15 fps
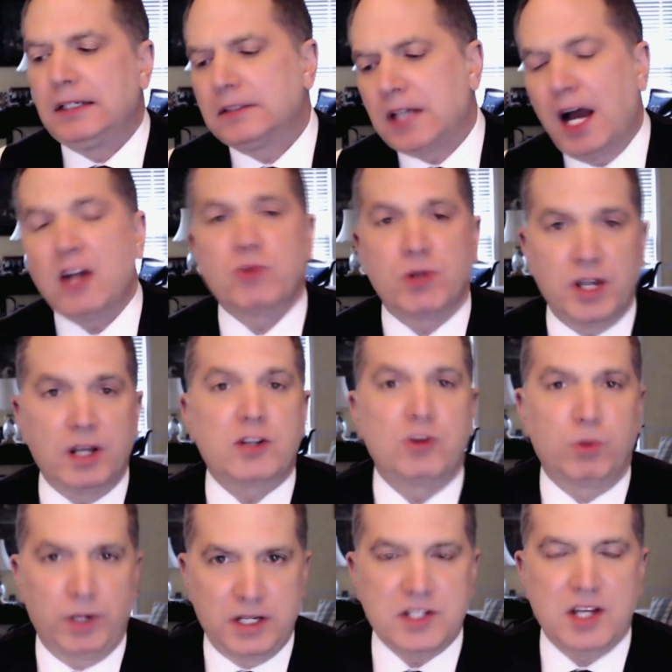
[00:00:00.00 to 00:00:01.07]
uh,
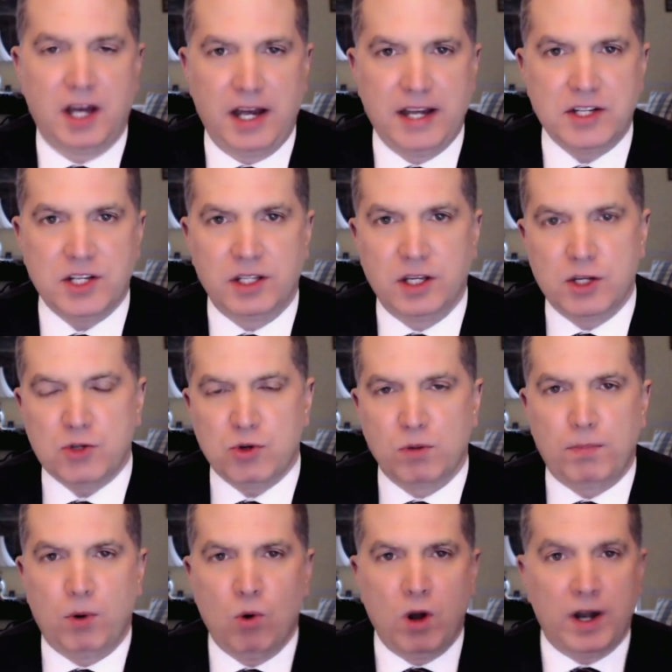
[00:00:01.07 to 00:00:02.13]
contradictory signs in this
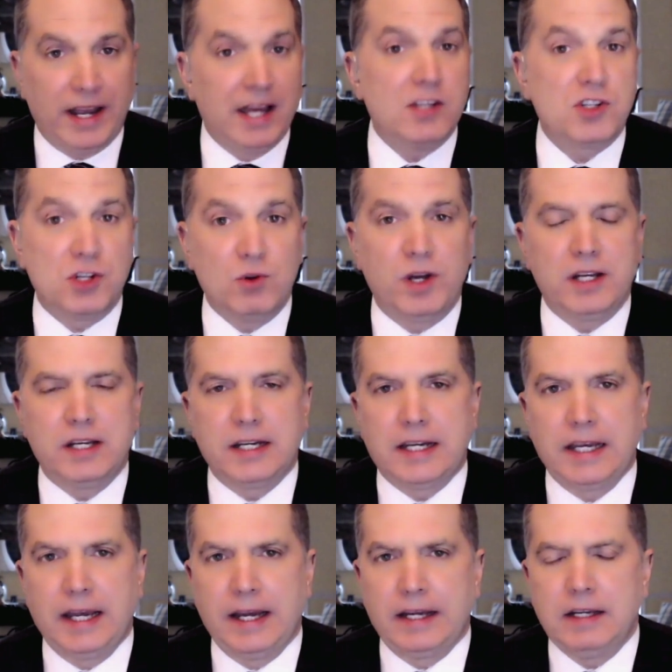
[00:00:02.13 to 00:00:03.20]
report, as you
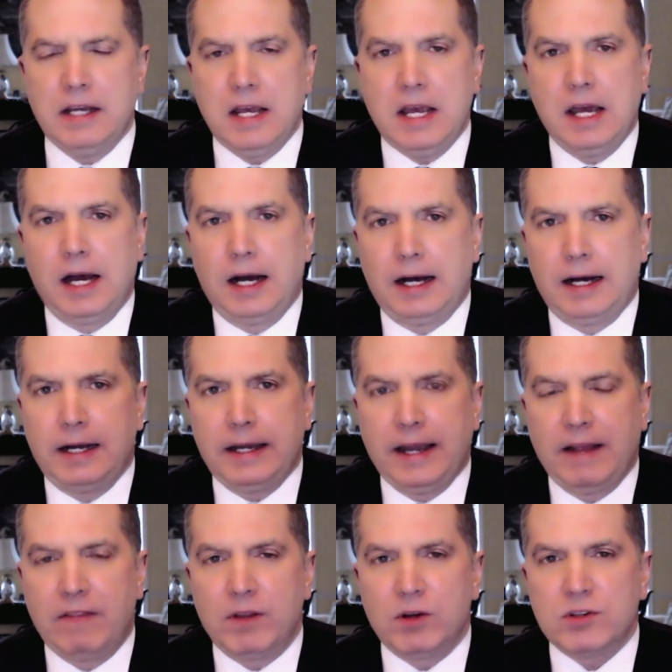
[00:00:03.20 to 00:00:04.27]
indicate. Uh,
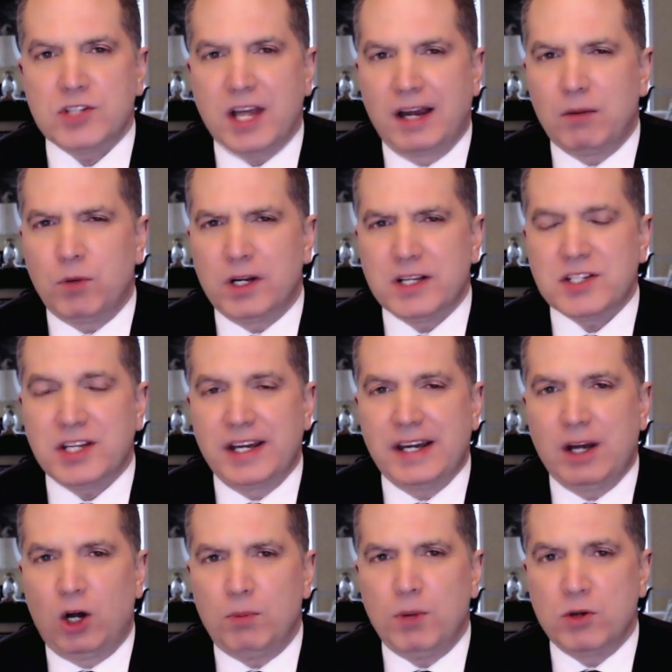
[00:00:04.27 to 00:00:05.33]
and there's, I want to say,
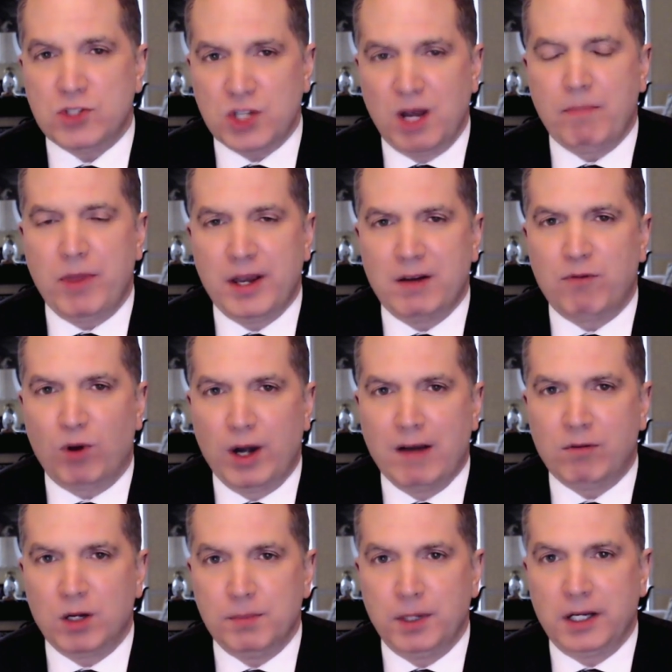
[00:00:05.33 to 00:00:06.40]
almost something for
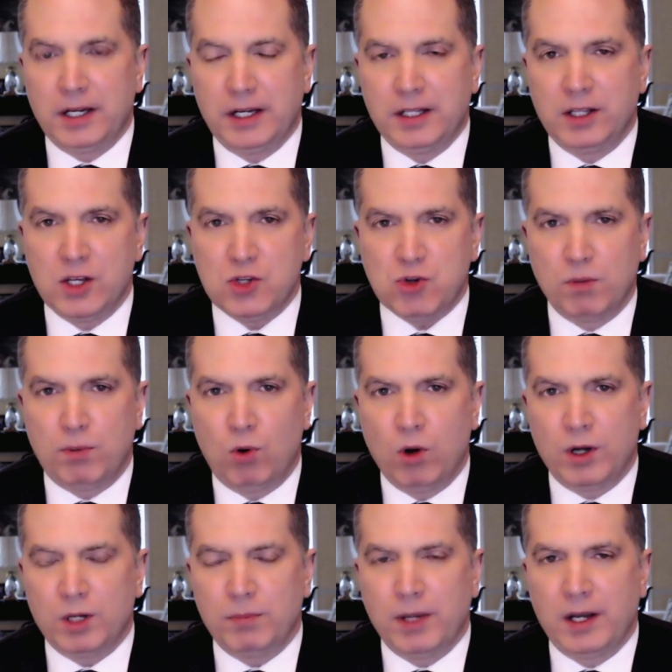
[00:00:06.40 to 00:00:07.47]
everybody in this
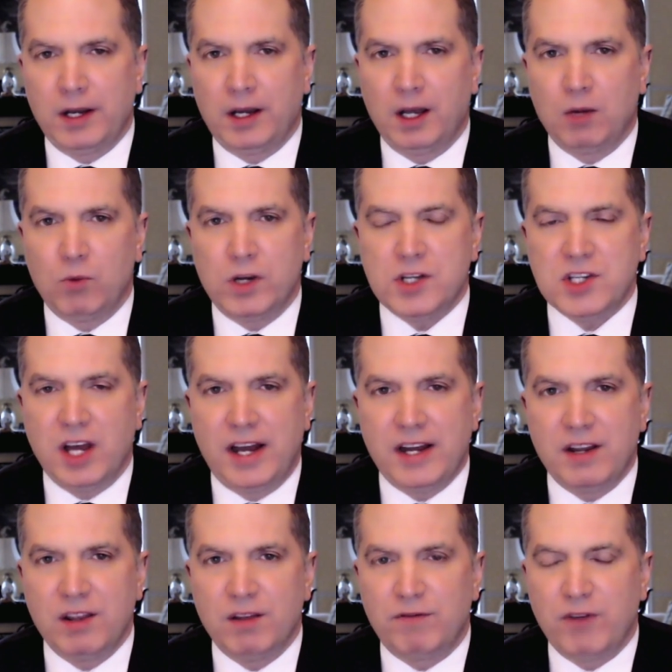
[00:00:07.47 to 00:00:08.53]
report, depending on which
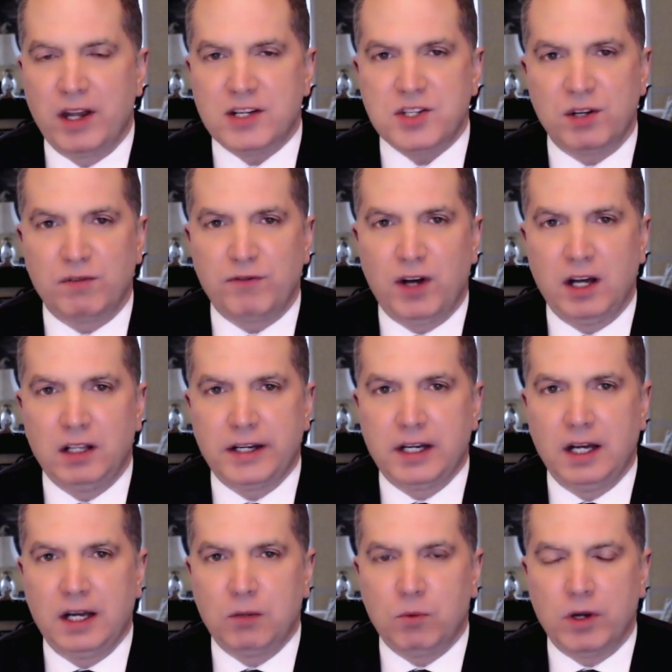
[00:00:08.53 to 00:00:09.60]
side of the fence they're falling
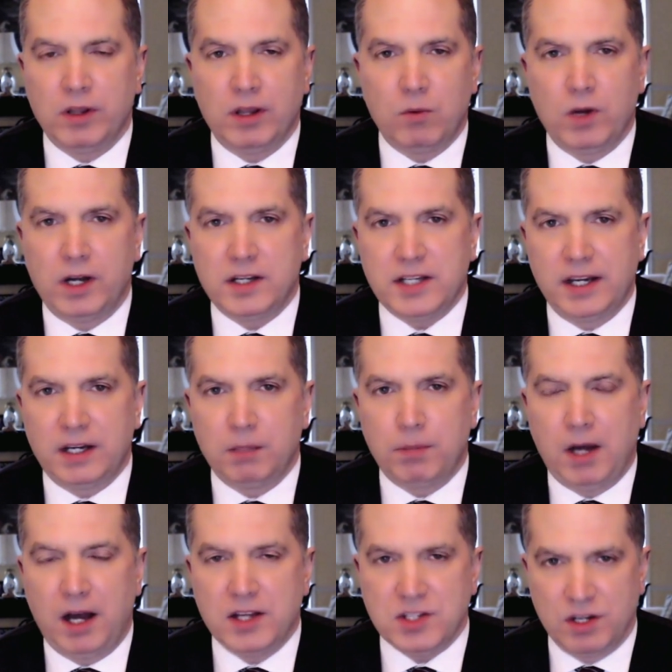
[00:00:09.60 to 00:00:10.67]
on, whether they want to take a
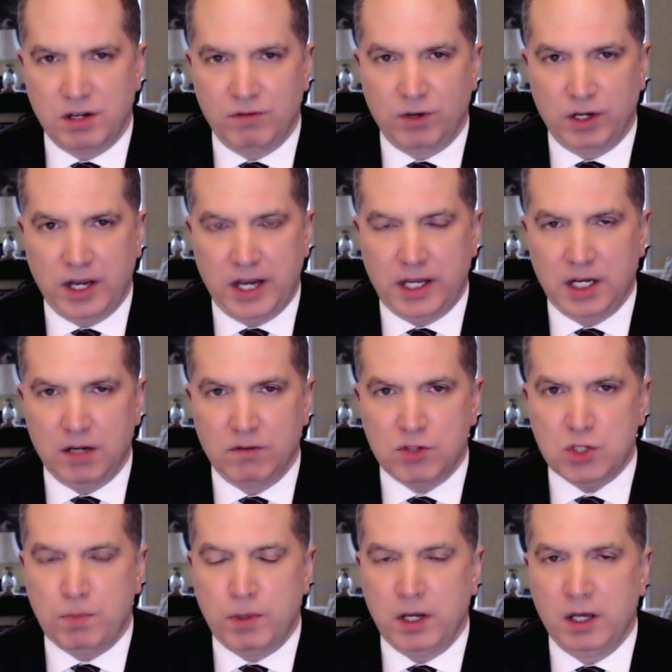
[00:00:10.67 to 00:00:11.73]
positive or negative
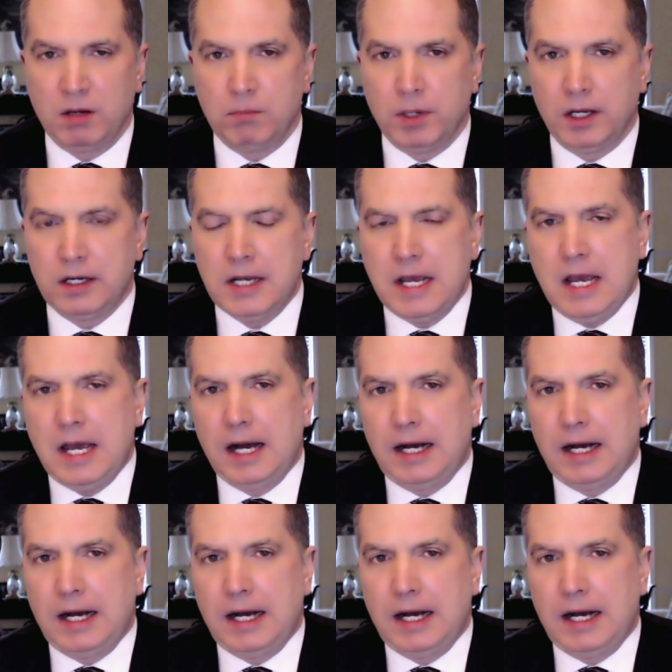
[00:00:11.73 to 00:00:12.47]
spin. But